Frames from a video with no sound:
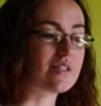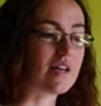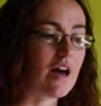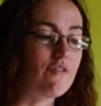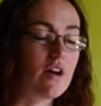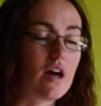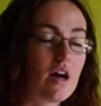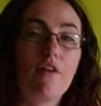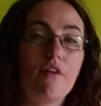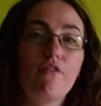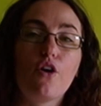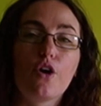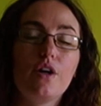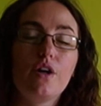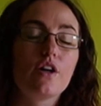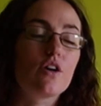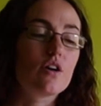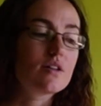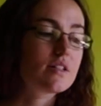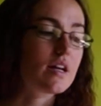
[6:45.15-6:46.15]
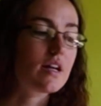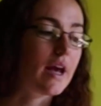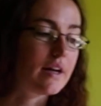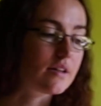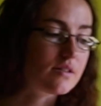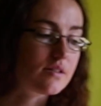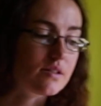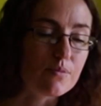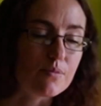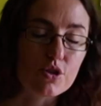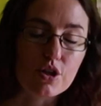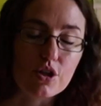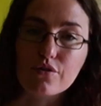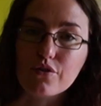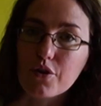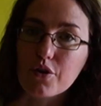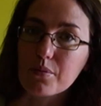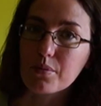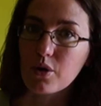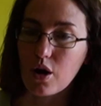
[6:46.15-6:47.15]
at have only contained a subject,
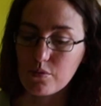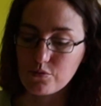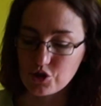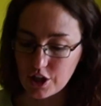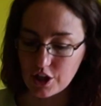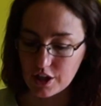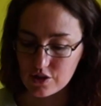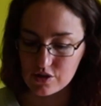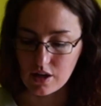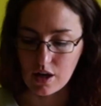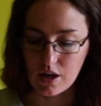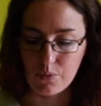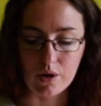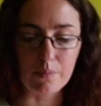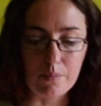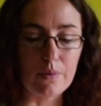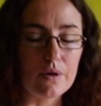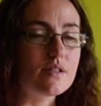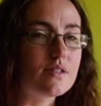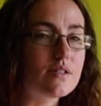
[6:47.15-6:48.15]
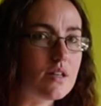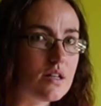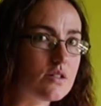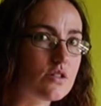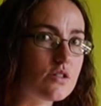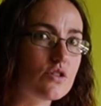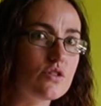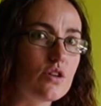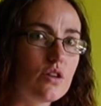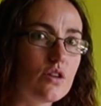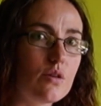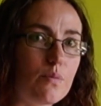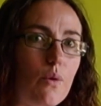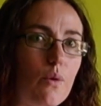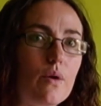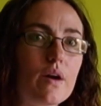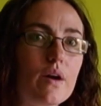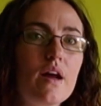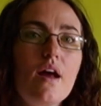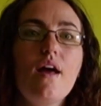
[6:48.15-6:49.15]
verb, and object. So I want to put a sentence on the
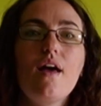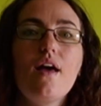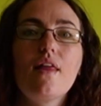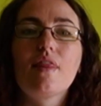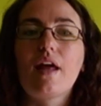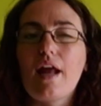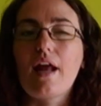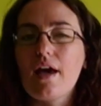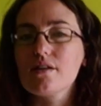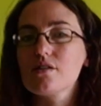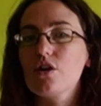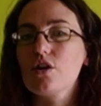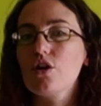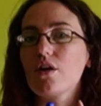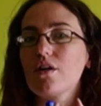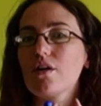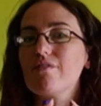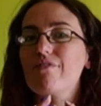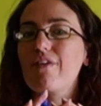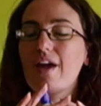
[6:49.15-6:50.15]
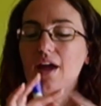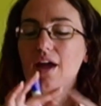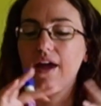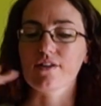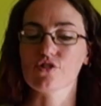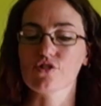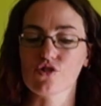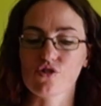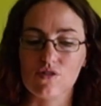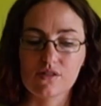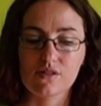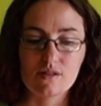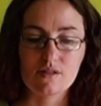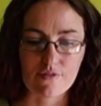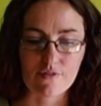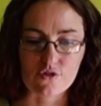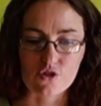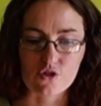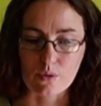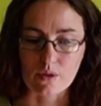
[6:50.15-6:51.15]
board that has a lot of extra
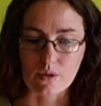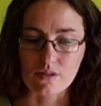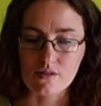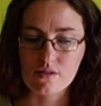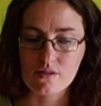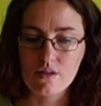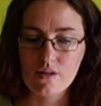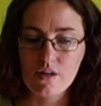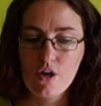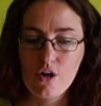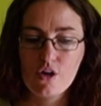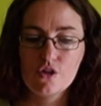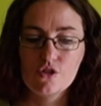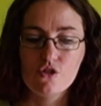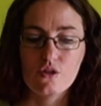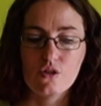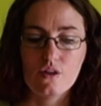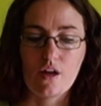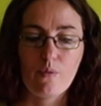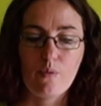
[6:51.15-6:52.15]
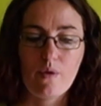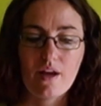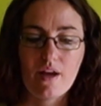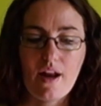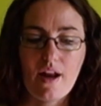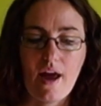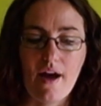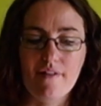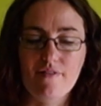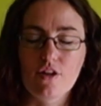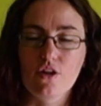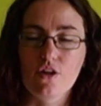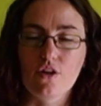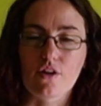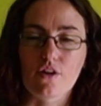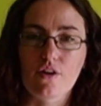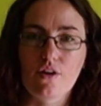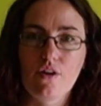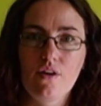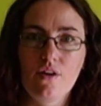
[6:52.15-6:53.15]
stuff to it so that we can have a
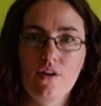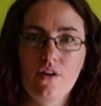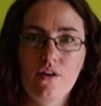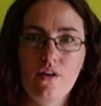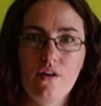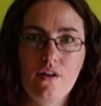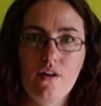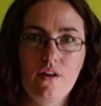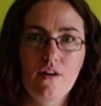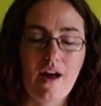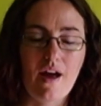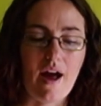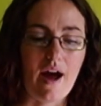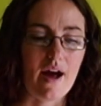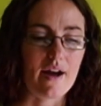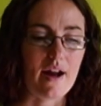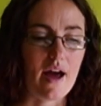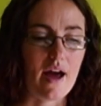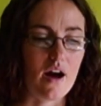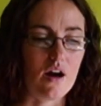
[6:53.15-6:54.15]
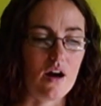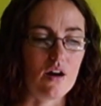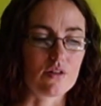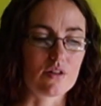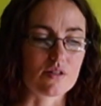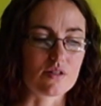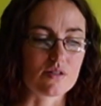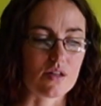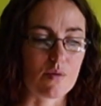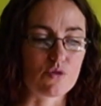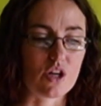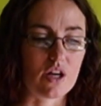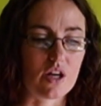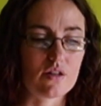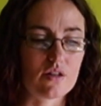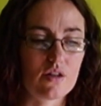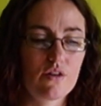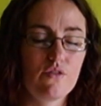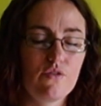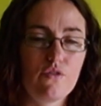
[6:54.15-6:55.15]
look at how the subject,
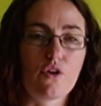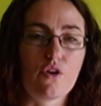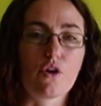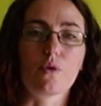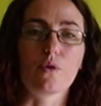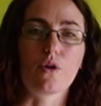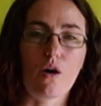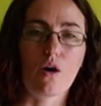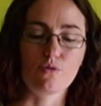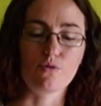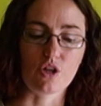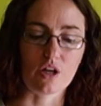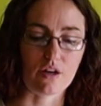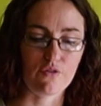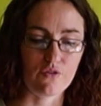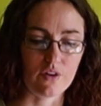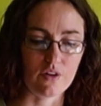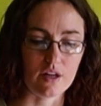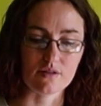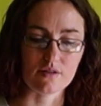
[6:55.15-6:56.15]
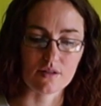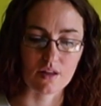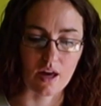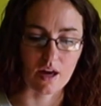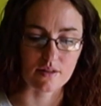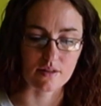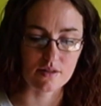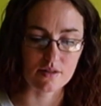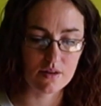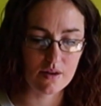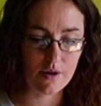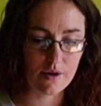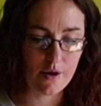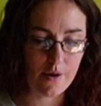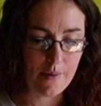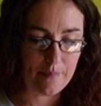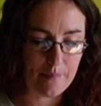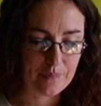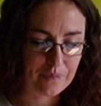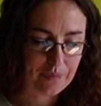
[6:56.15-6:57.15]
verb, and object fit into that.
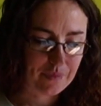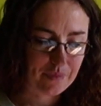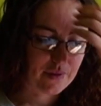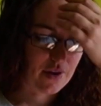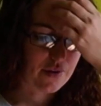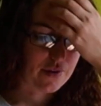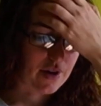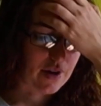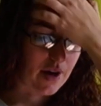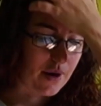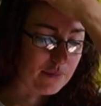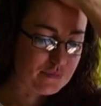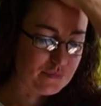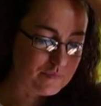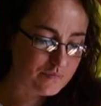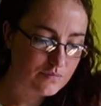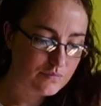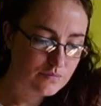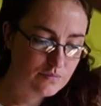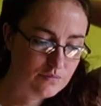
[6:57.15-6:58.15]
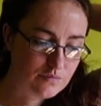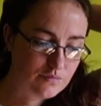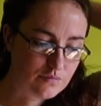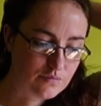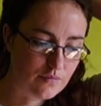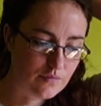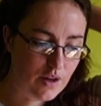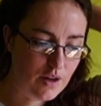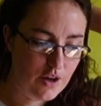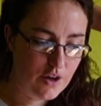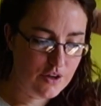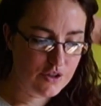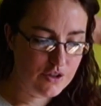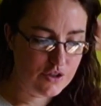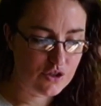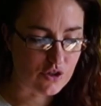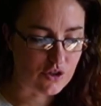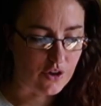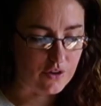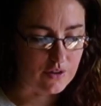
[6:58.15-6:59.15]
Okay?
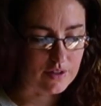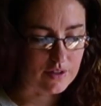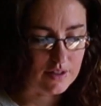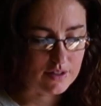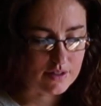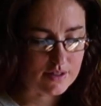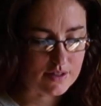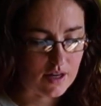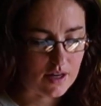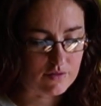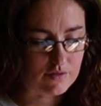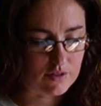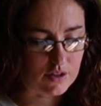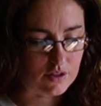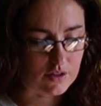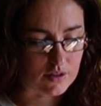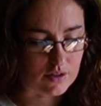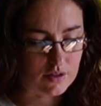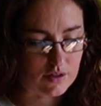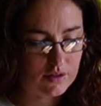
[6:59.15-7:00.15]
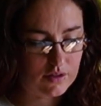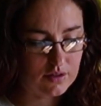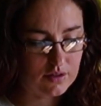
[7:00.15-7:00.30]
So let's have a look.